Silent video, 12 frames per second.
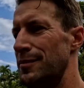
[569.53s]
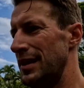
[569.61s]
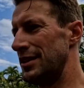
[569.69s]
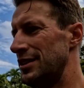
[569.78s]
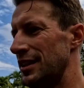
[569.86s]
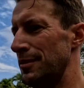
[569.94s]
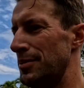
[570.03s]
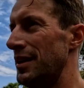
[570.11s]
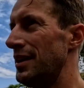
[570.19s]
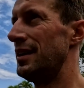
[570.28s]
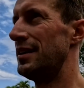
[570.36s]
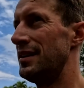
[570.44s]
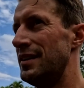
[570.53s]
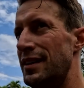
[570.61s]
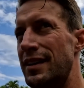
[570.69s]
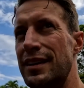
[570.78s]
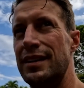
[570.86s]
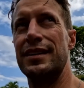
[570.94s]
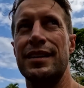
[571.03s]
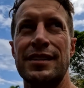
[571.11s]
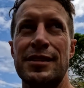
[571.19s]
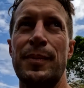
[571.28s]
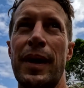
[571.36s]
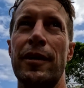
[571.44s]
in the best shape,
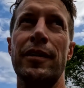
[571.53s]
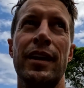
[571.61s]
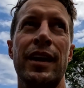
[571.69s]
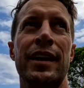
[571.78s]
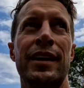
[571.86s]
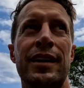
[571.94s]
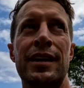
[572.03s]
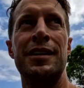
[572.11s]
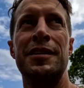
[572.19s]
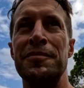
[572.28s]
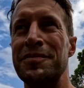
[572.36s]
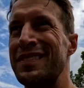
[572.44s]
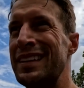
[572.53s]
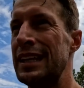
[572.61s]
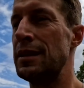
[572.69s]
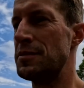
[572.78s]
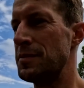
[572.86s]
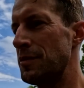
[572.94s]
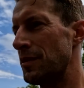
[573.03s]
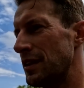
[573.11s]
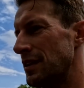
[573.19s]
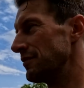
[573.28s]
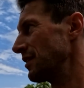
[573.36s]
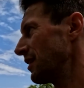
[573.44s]
inspiring. Keeps me
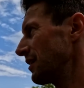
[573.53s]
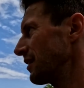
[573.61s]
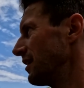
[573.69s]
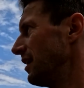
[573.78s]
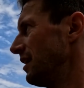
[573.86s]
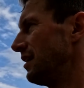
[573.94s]
working even harder.